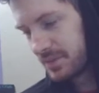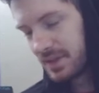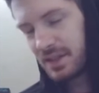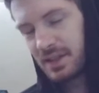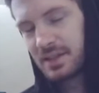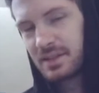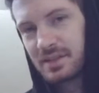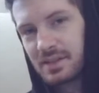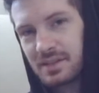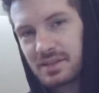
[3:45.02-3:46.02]
It's
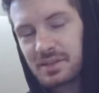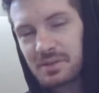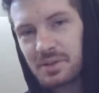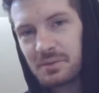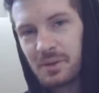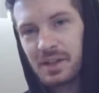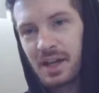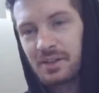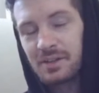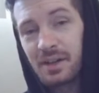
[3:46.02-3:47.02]
just really funny.
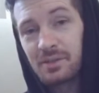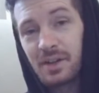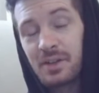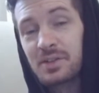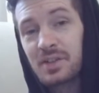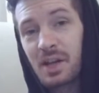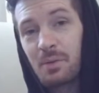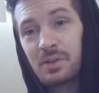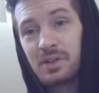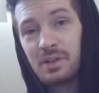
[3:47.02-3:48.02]
I don't
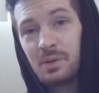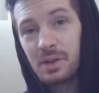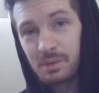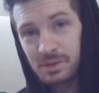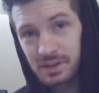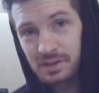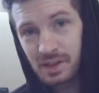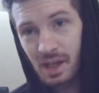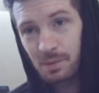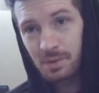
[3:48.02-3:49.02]
understand what they're doing with this
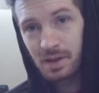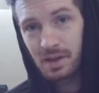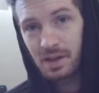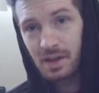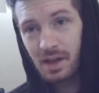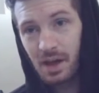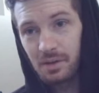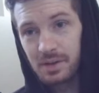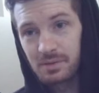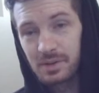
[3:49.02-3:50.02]
game,
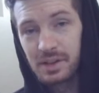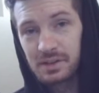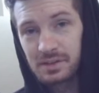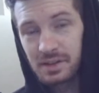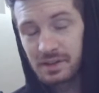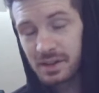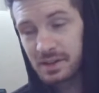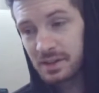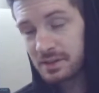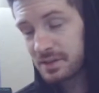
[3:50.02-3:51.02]
how they've released it
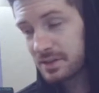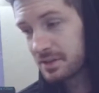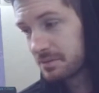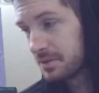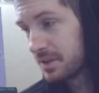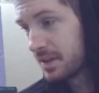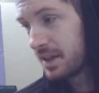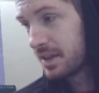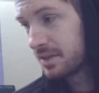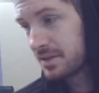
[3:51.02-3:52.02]
like this,
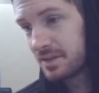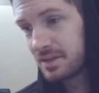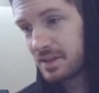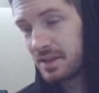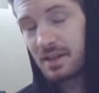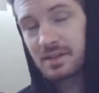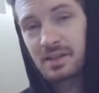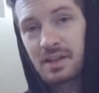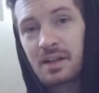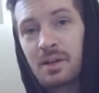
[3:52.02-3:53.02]
and just it's
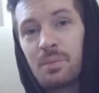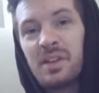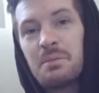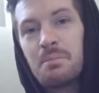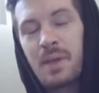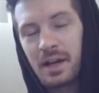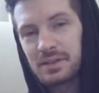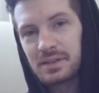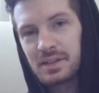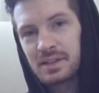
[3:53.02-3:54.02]
a complete
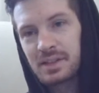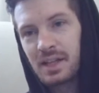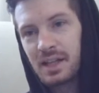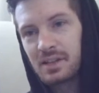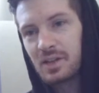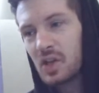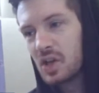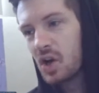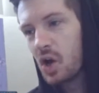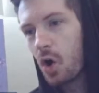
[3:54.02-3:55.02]
mess. It's getting
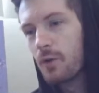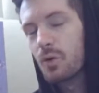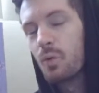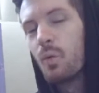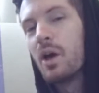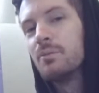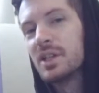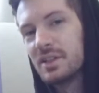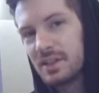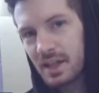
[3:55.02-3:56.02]

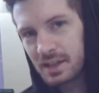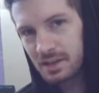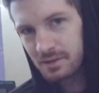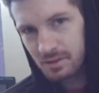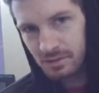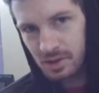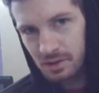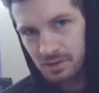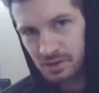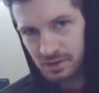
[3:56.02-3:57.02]
overwhelmingly negative
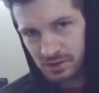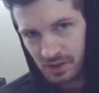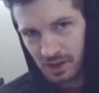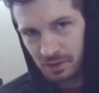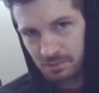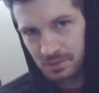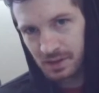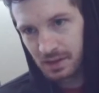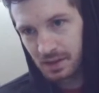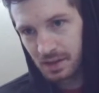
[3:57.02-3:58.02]
reviews on Steam.
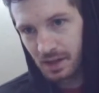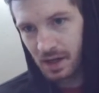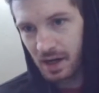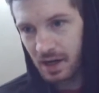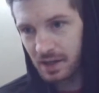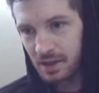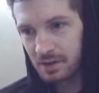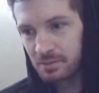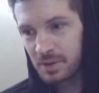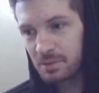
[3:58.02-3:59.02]

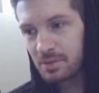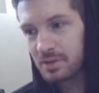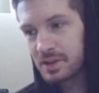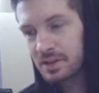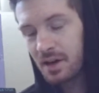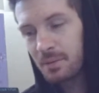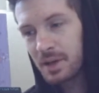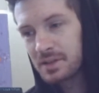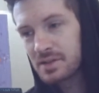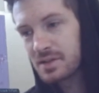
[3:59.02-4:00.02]
People in
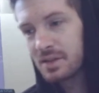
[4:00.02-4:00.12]
comments